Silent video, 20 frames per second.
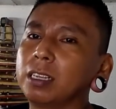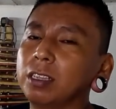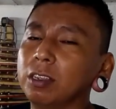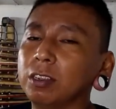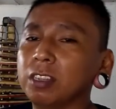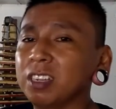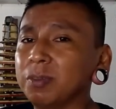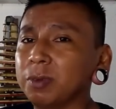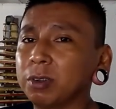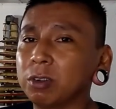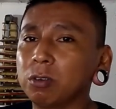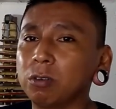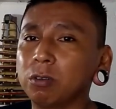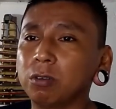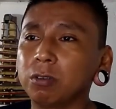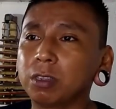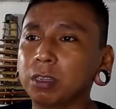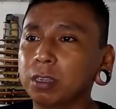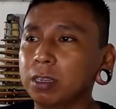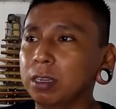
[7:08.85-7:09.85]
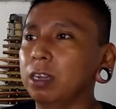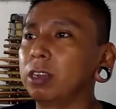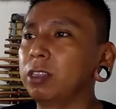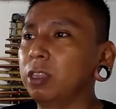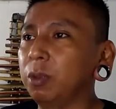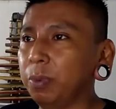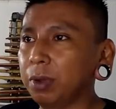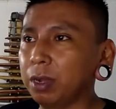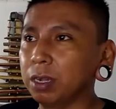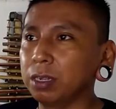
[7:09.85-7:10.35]
they'll send me a quote, I'll
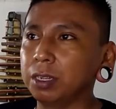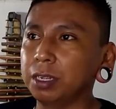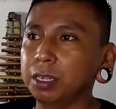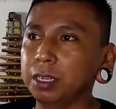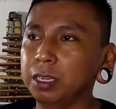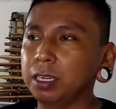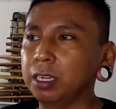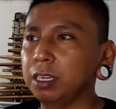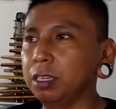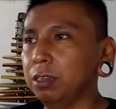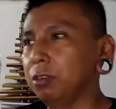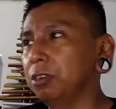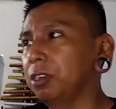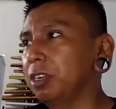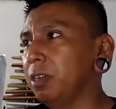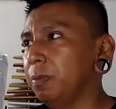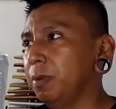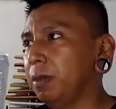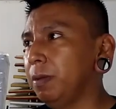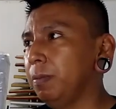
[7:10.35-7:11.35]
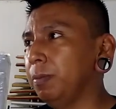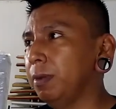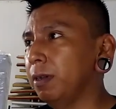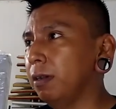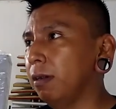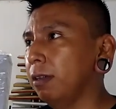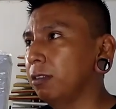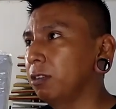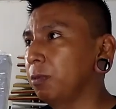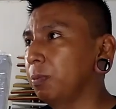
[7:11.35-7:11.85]
deposit it, and they'll ship it, but
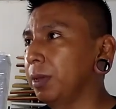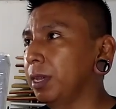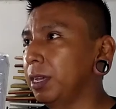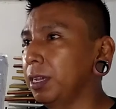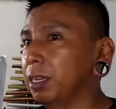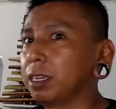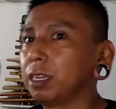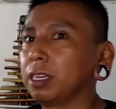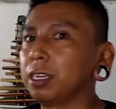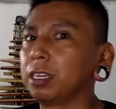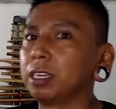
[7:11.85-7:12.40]
I have to pay